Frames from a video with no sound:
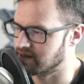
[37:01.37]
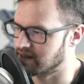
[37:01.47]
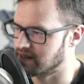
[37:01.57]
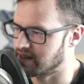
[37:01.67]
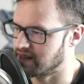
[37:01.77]

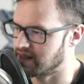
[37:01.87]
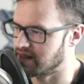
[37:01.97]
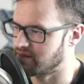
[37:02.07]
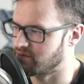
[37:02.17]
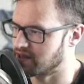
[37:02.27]
And
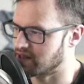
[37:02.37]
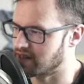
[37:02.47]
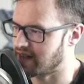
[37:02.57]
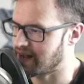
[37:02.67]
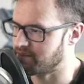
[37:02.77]
then what can
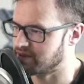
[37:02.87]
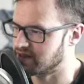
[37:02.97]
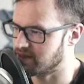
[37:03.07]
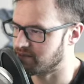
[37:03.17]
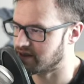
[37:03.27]
happen to
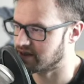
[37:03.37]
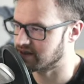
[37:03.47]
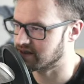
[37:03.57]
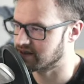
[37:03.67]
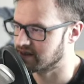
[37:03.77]
the
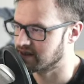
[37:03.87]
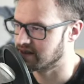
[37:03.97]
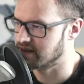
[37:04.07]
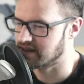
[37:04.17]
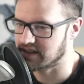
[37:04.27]
balls
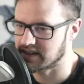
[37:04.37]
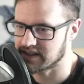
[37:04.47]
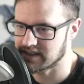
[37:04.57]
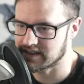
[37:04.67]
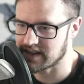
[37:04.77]

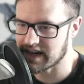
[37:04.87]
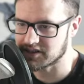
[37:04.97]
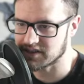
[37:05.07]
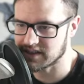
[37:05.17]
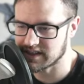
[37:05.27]
is
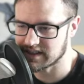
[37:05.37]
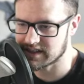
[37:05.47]
actually, instead